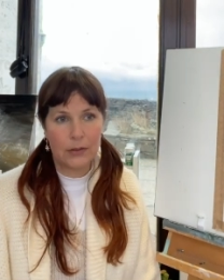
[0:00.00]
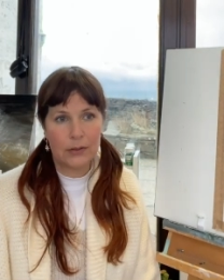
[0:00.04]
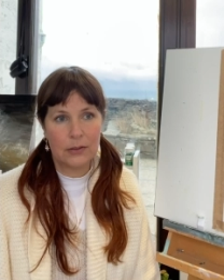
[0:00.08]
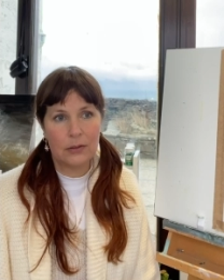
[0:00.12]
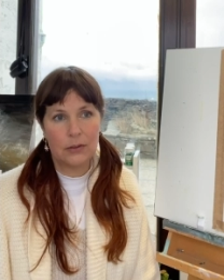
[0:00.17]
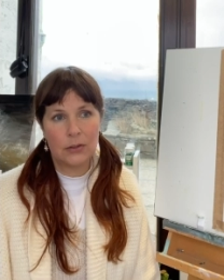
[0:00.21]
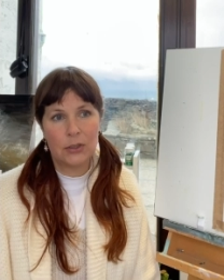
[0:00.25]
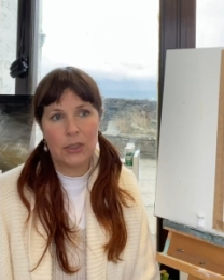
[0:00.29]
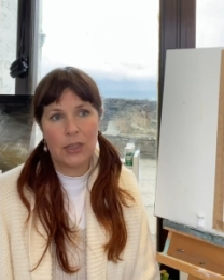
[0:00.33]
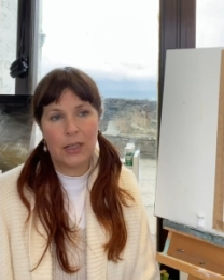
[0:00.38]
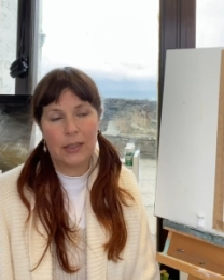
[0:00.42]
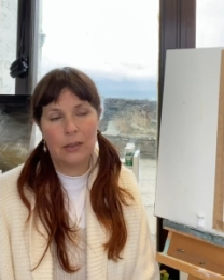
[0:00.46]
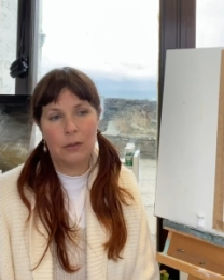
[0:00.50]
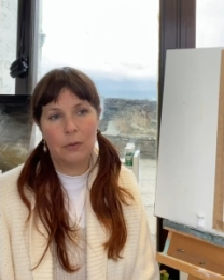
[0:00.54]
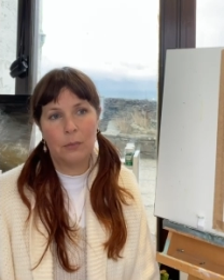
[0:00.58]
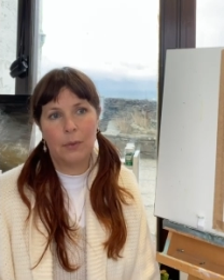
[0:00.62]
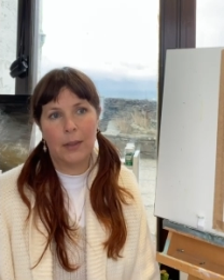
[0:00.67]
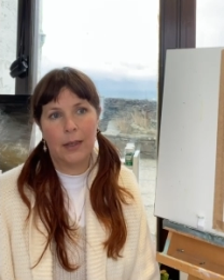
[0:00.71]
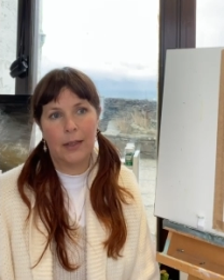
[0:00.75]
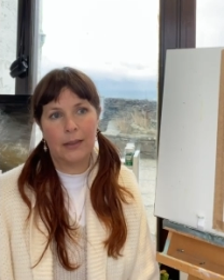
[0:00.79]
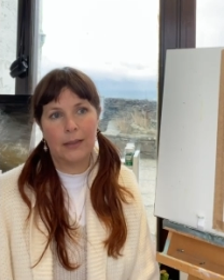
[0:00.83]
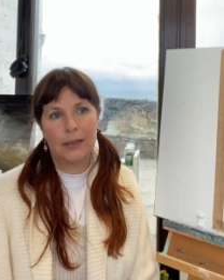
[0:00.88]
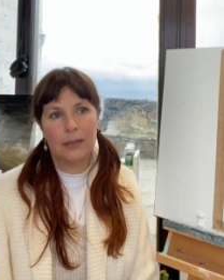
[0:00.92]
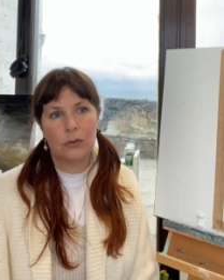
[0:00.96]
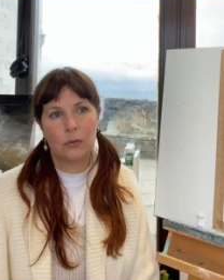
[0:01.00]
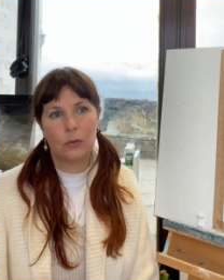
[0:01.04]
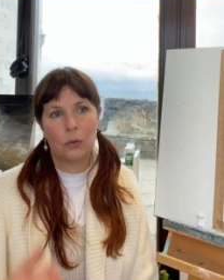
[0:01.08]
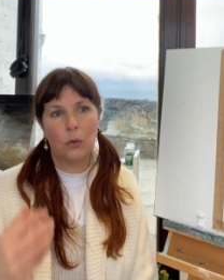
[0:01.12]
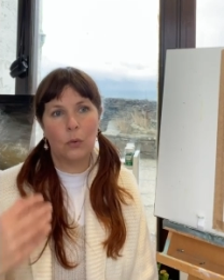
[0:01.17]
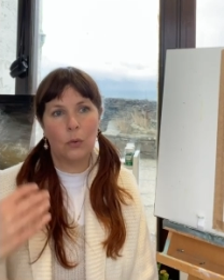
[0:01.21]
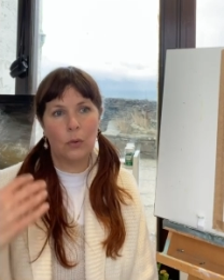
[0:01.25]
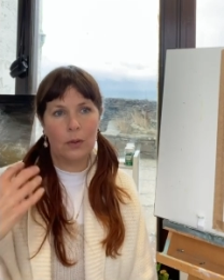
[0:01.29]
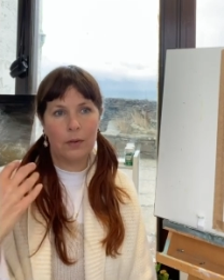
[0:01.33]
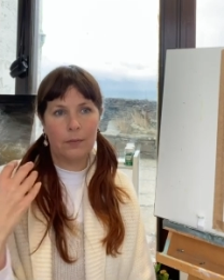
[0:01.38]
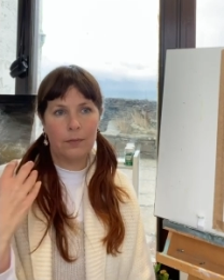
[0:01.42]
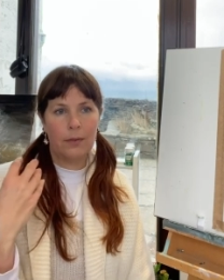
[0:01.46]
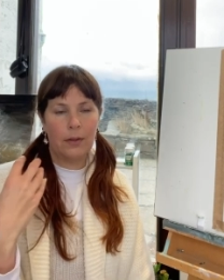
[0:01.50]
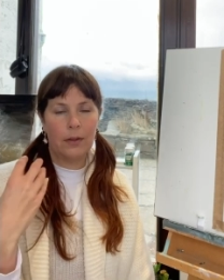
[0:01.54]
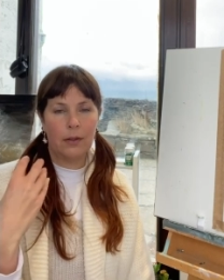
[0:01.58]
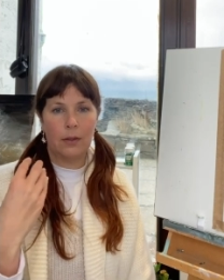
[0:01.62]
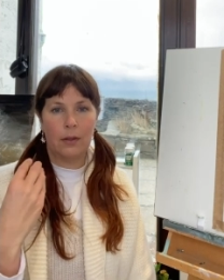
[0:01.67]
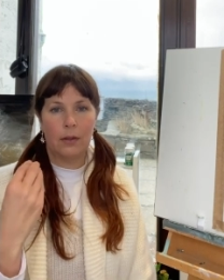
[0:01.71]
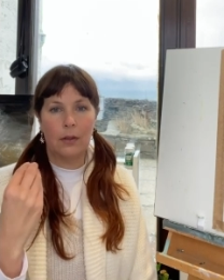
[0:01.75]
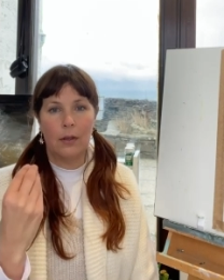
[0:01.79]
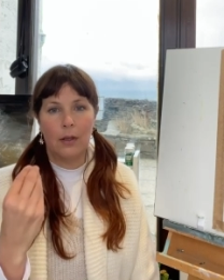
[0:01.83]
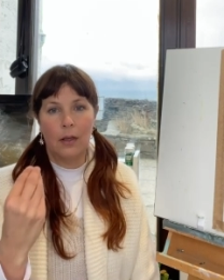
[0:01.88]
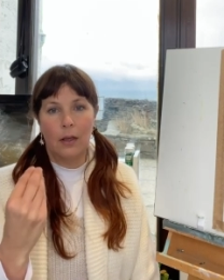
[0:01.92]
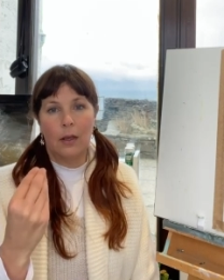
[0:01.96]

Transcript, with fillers: So shadow work is all of the